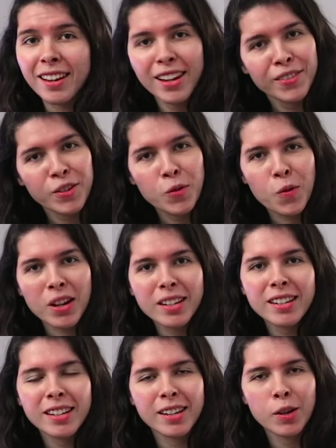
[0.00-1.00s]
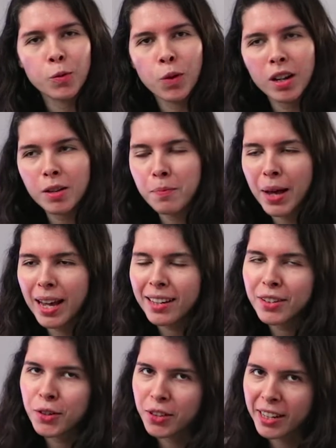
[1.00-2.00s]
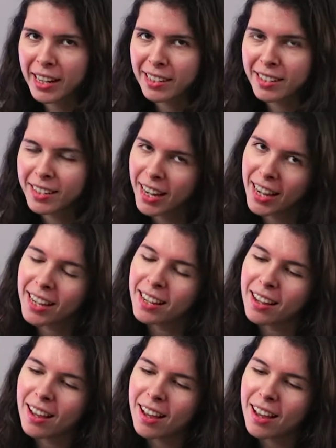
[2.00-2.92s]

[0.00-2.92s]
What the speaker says: hey everyone, welcome back to the next day.